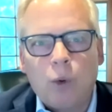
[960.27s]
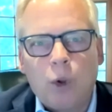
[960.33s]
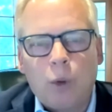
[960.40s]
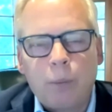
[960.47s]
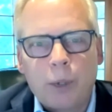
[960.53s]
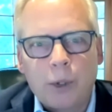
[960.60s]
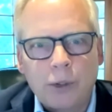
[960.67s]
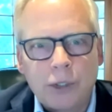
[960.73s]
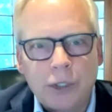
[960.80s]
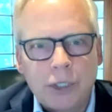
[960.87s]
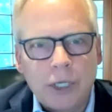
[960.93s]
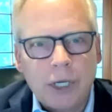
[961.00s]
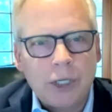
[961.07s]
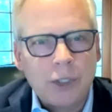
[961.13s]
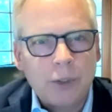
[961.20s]
will
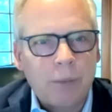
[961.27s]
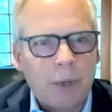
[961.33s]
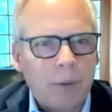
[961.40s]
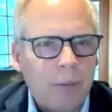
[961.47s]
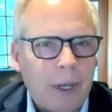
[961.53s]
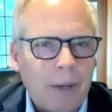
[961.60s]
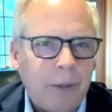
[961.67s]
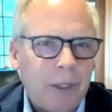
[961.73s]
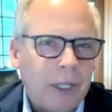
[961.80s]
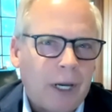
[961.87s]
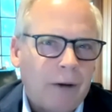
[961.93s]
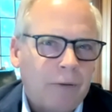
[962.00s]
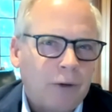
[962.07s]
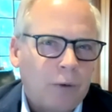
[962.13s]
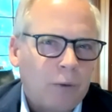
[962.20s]
persist, but maybe they
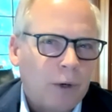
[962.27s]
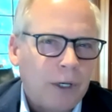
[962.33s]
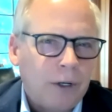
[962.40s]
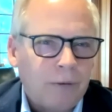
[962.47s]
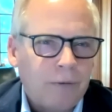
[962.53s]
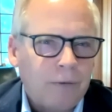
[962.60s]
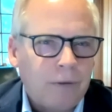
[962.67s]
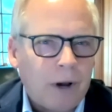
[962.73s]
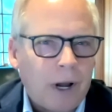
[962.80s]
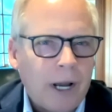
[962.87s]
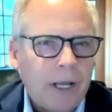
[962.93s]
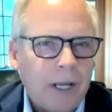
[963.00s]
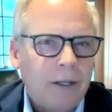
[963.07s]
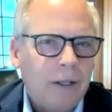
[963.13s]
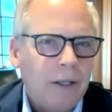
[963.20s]
have to
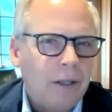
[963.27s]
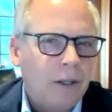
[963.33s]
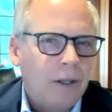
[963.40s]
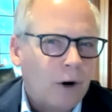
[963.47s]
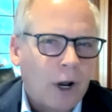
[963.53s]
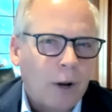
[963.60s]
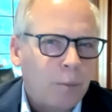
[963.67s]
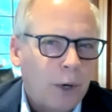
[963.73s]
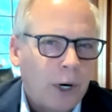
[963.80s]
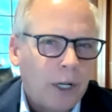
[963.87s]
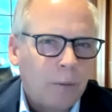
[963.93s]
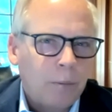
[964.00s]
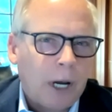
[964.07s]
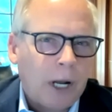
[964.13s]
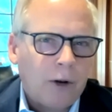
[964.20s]
redefine their
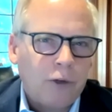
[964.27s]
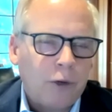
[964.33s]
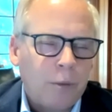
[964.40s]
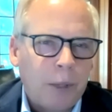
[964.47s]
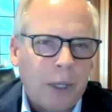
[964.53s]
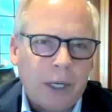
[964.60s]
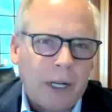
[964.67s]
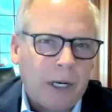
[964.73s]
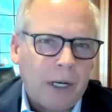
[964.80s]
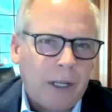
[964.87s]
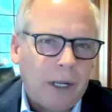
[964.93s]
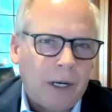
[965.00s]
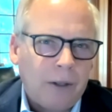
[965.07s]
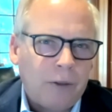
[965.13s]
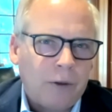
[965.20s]
operating models a bit.
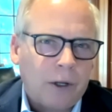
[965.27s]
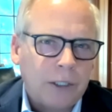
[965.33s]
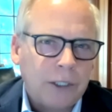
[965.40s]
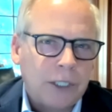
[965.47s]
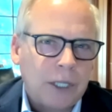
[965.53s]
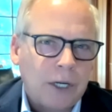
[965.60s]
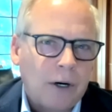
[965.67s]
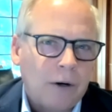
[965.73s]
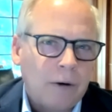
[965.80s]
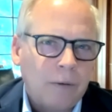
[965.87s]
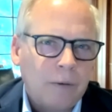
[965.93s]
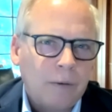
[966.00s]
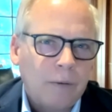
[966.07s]
Any thoughts there?